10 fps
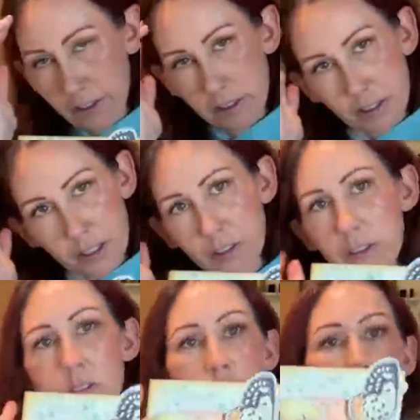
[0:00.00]
It looks so
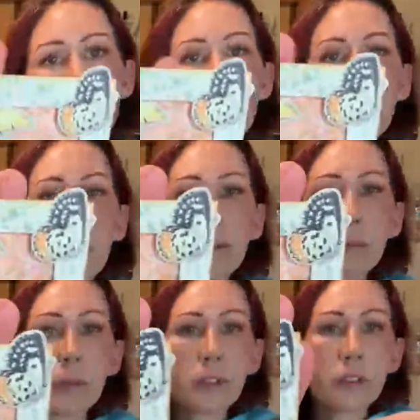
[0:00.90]
slow when I was
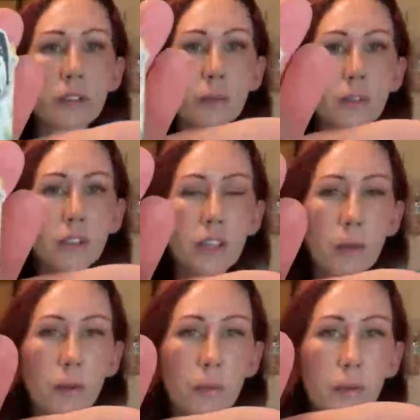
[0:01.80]
putting this up to the camera,
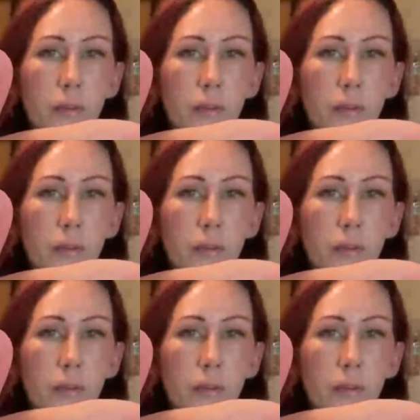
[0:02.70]
but